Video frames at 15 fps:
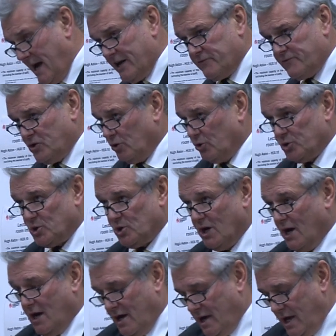And of course,
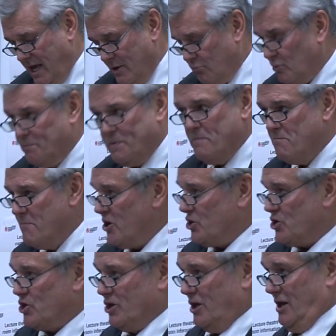it would be
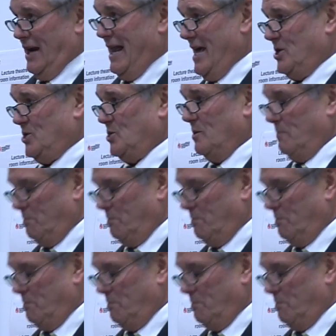much less